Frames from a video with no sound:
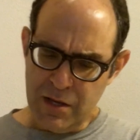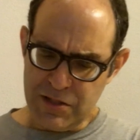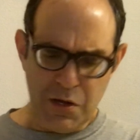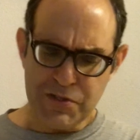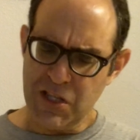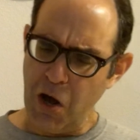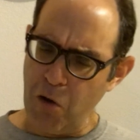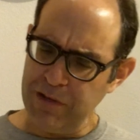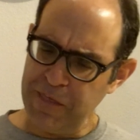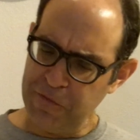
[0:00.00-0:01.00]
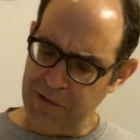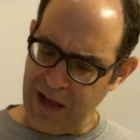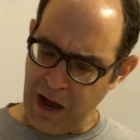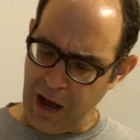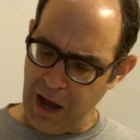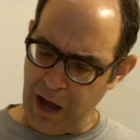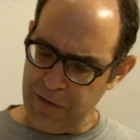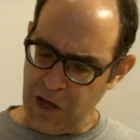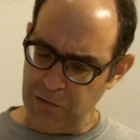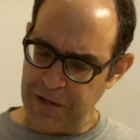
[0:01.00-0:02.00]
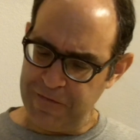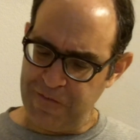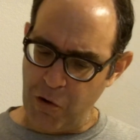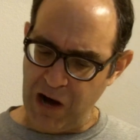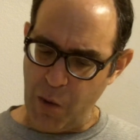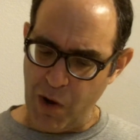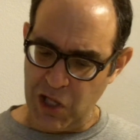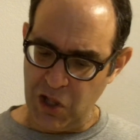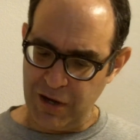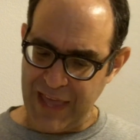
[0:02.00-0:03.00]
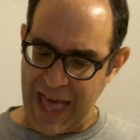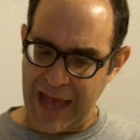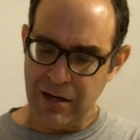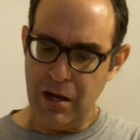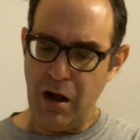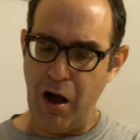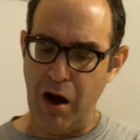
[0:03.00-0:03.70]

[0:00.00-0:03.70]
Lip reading: So those are the only four I want to look at.